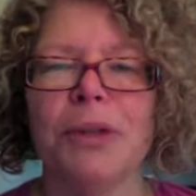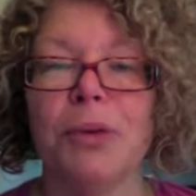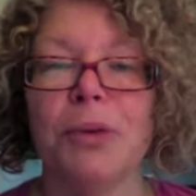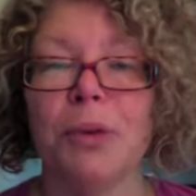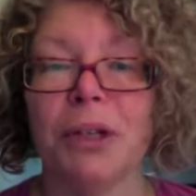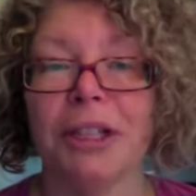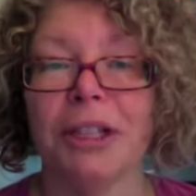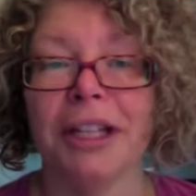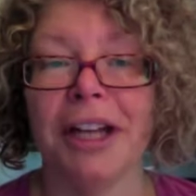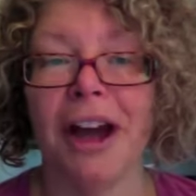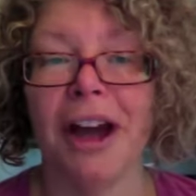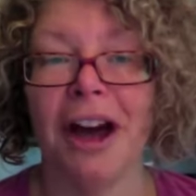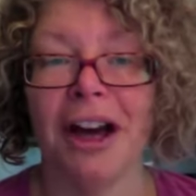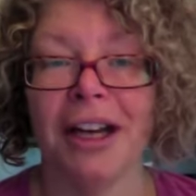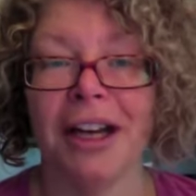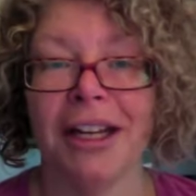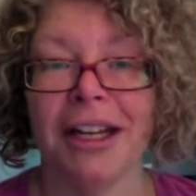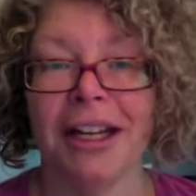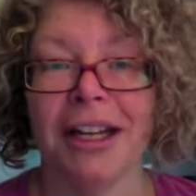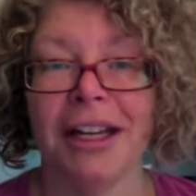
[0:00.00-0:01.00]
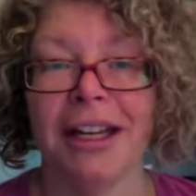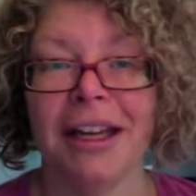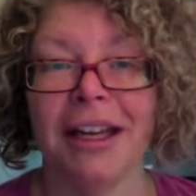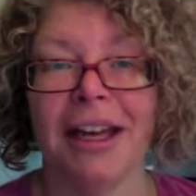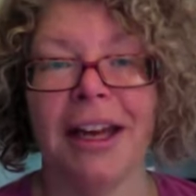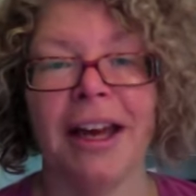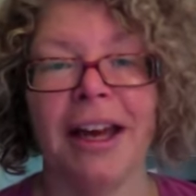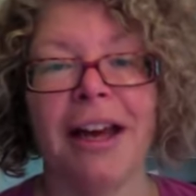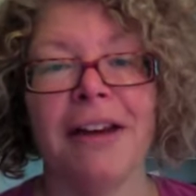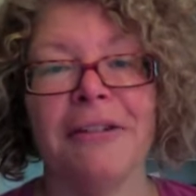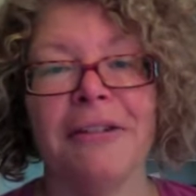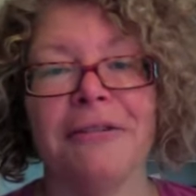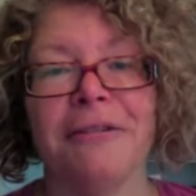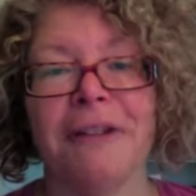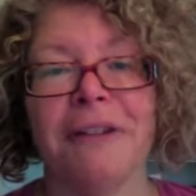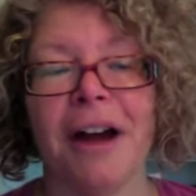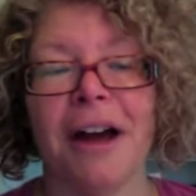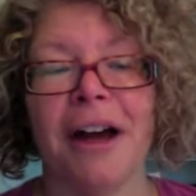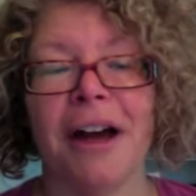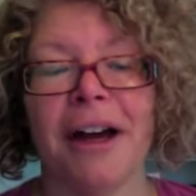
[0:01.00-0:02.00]
This is a knitting store
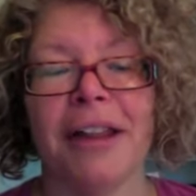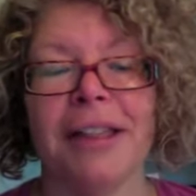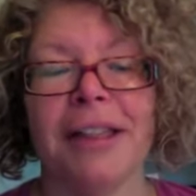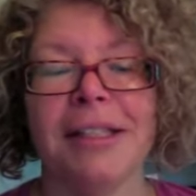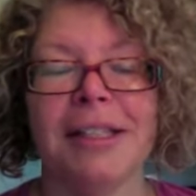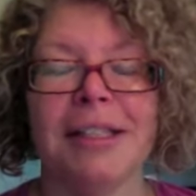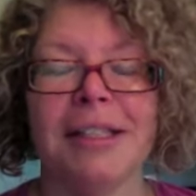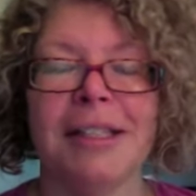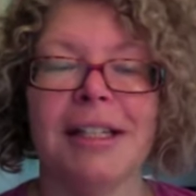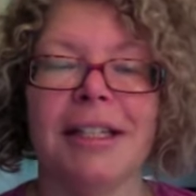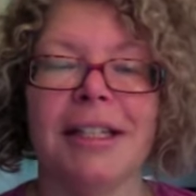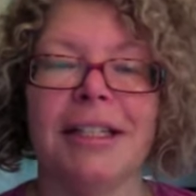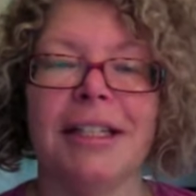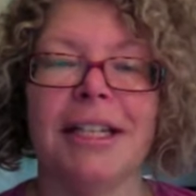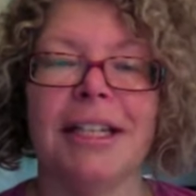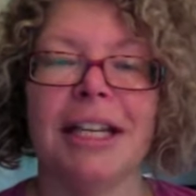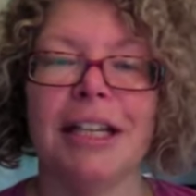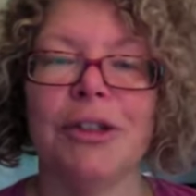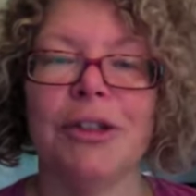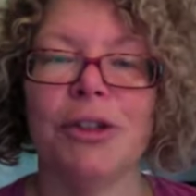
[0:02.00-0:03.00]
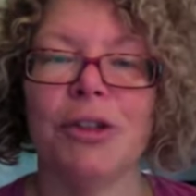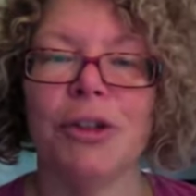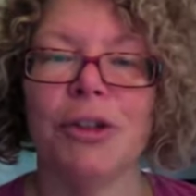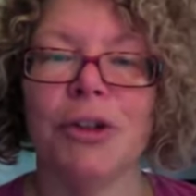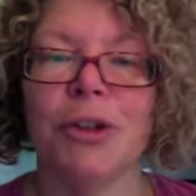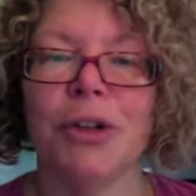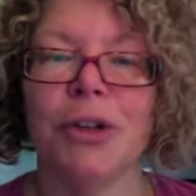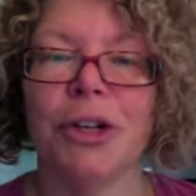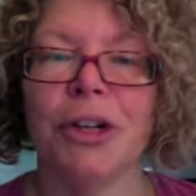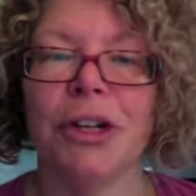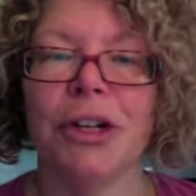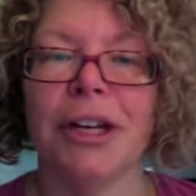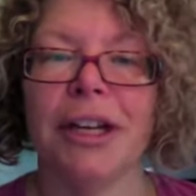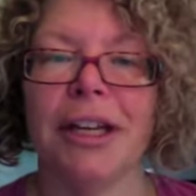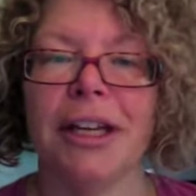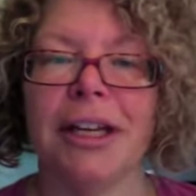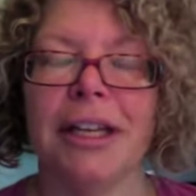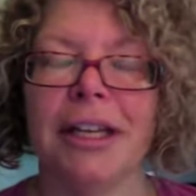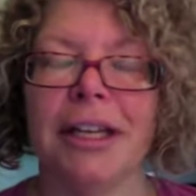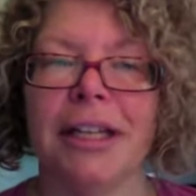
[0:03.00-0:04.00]
in Cedar, Michigan,
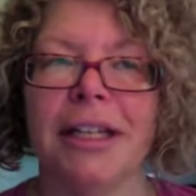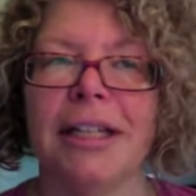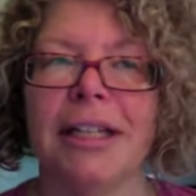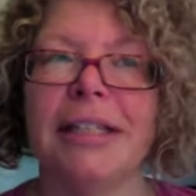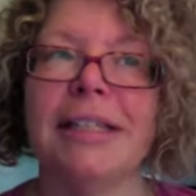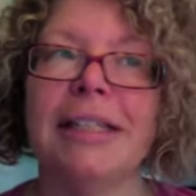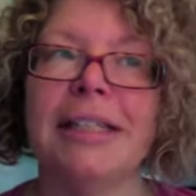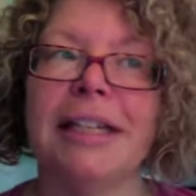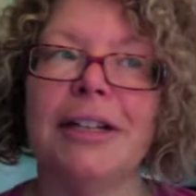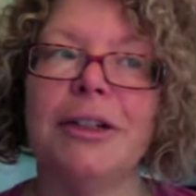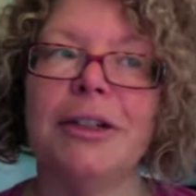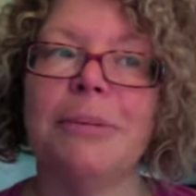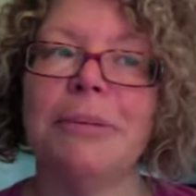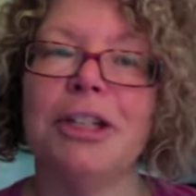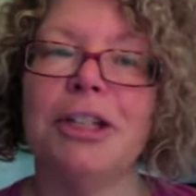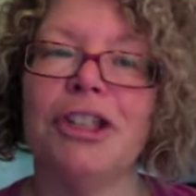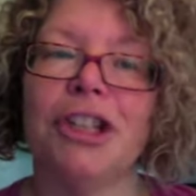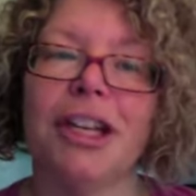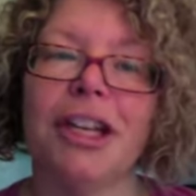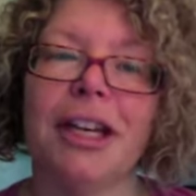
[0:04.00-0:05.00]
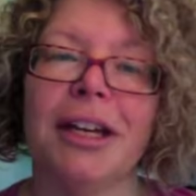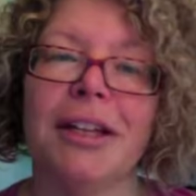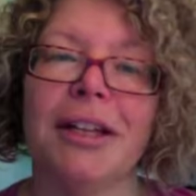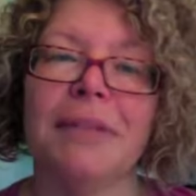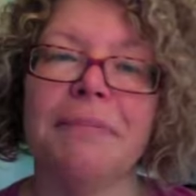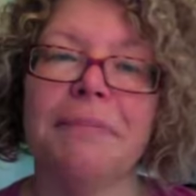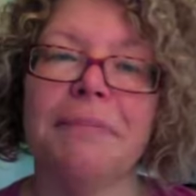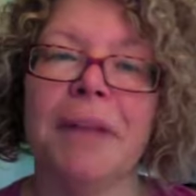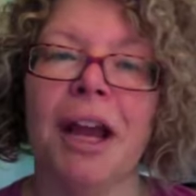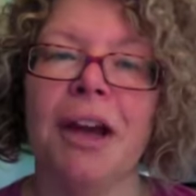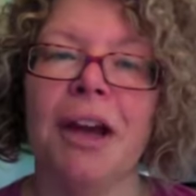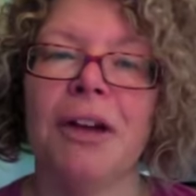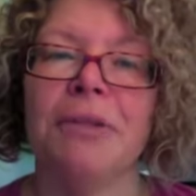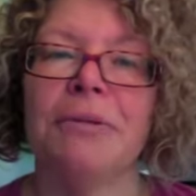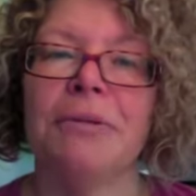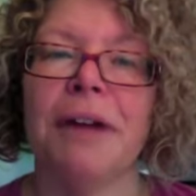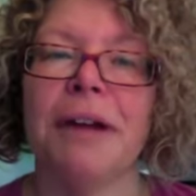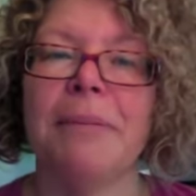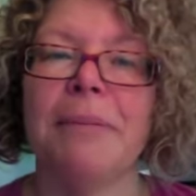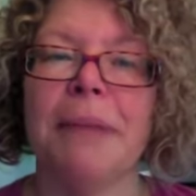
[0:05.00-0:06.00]
run by Melissa and her
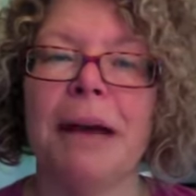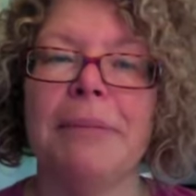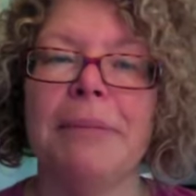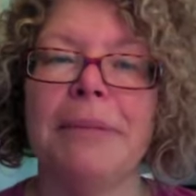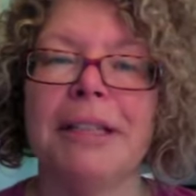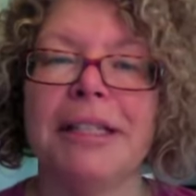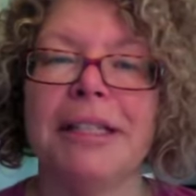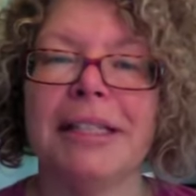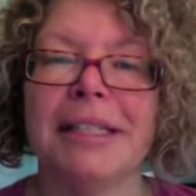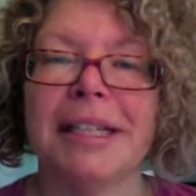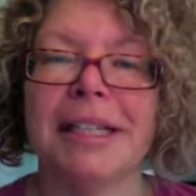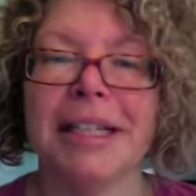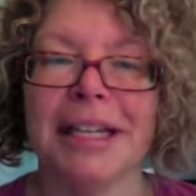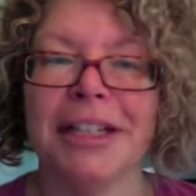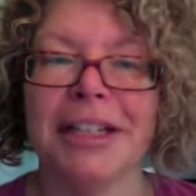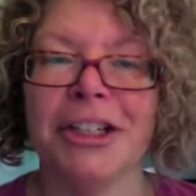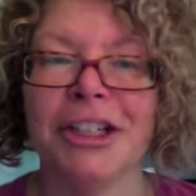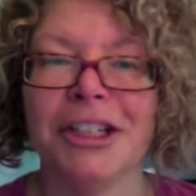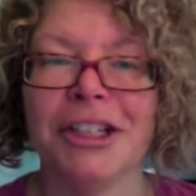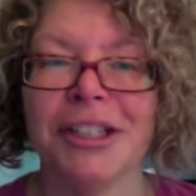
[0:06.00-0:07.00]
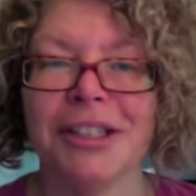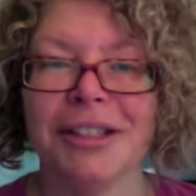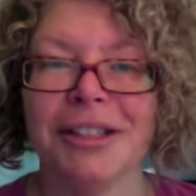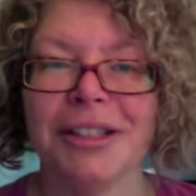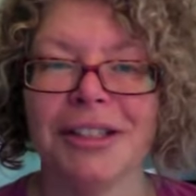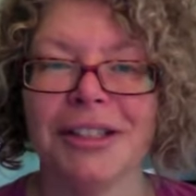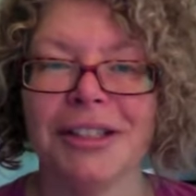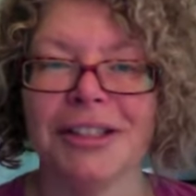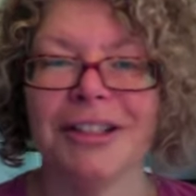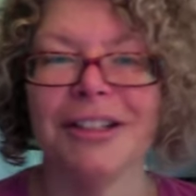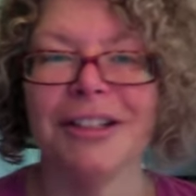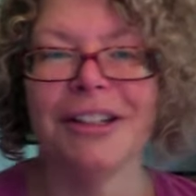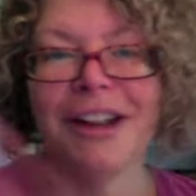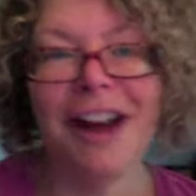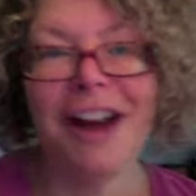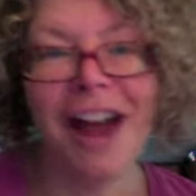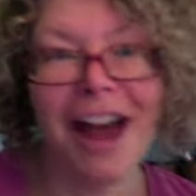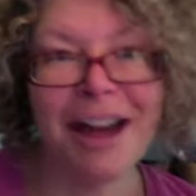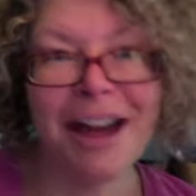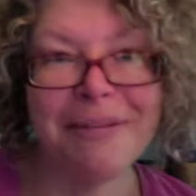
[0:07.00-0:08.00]
sister. Hi, Melissa. And
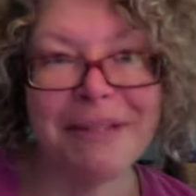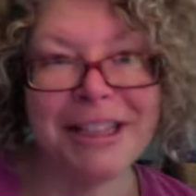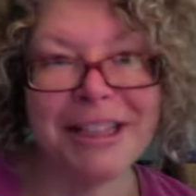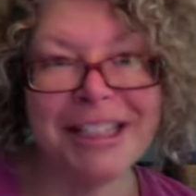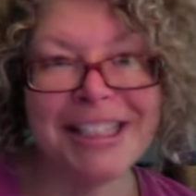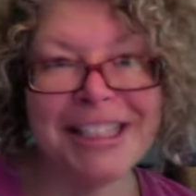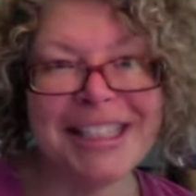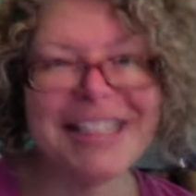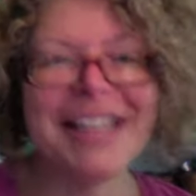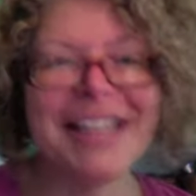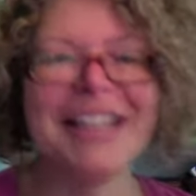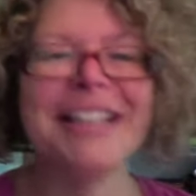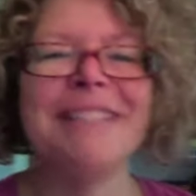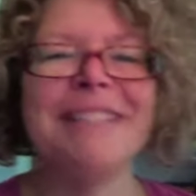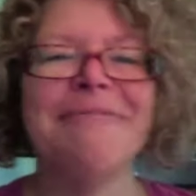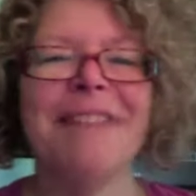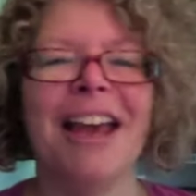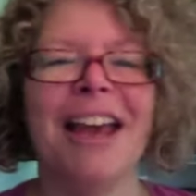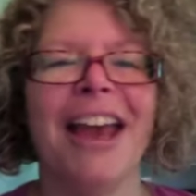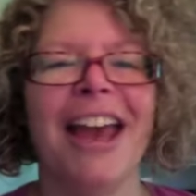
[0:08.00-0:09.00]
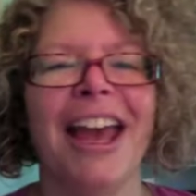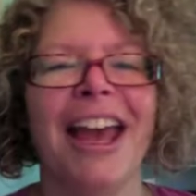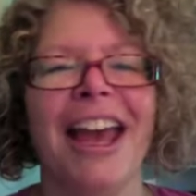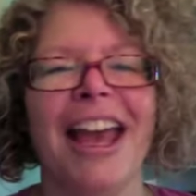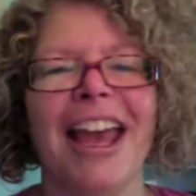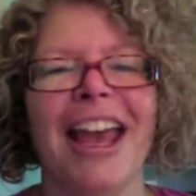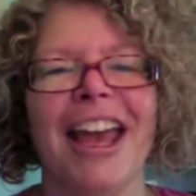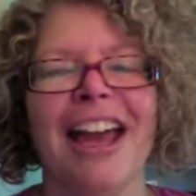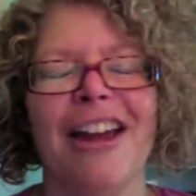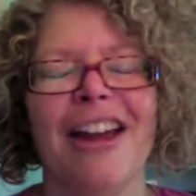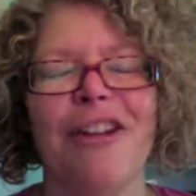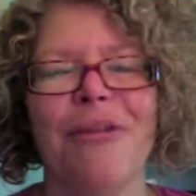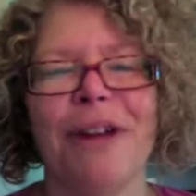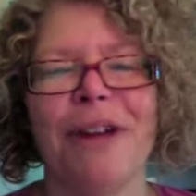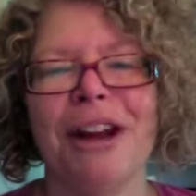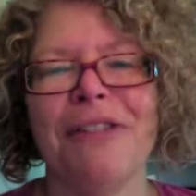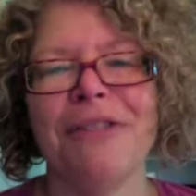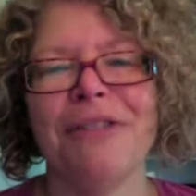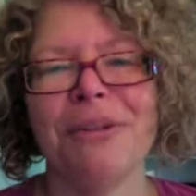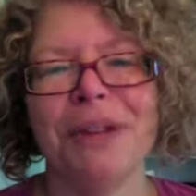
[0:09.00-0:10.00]
whenever we go to Michigan, it is my
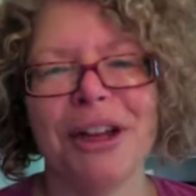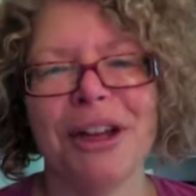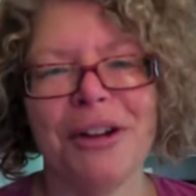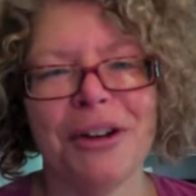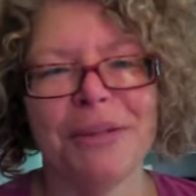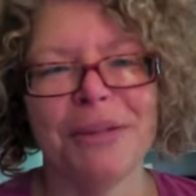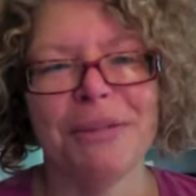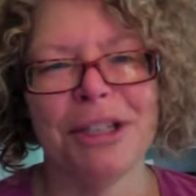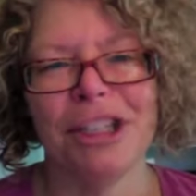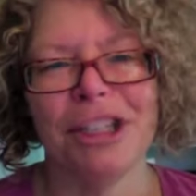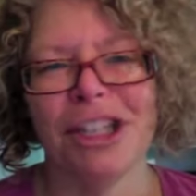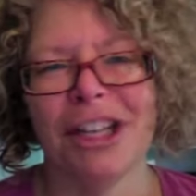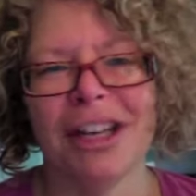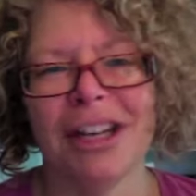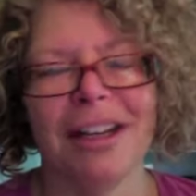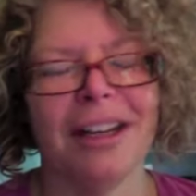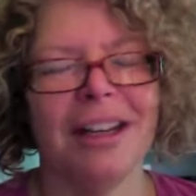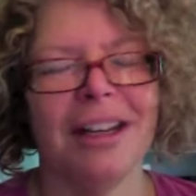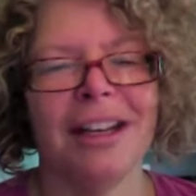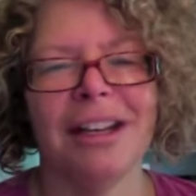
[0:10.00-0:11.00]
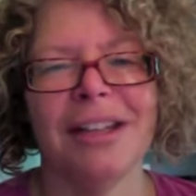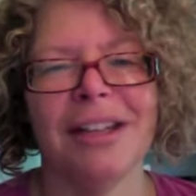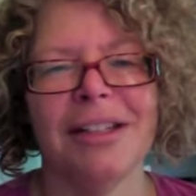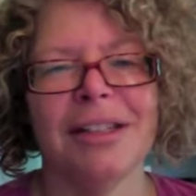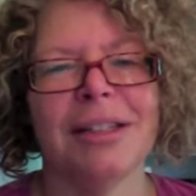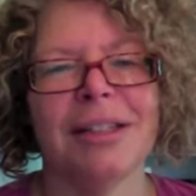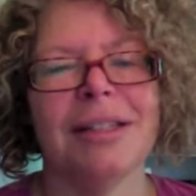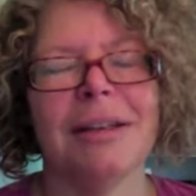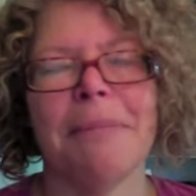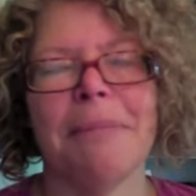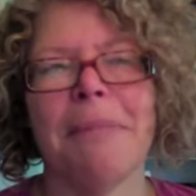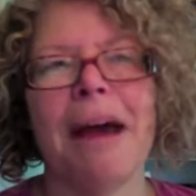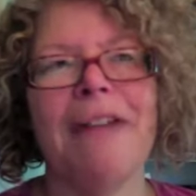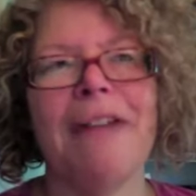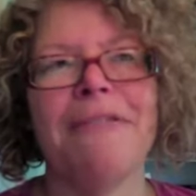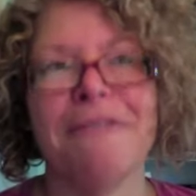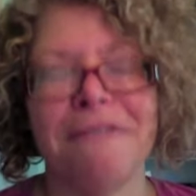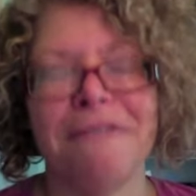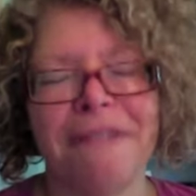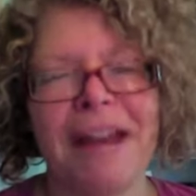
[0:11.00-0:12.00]
favorite place
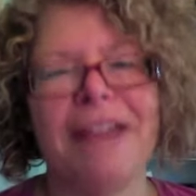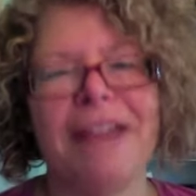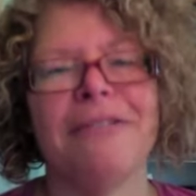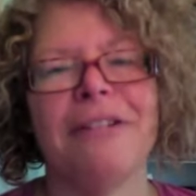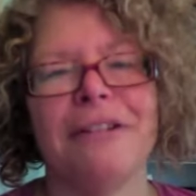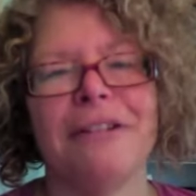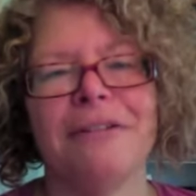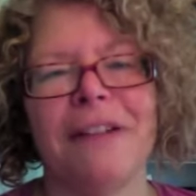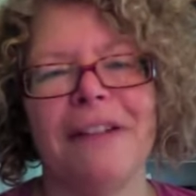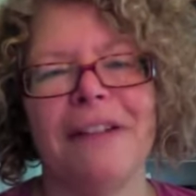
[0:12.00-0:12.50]
to stop.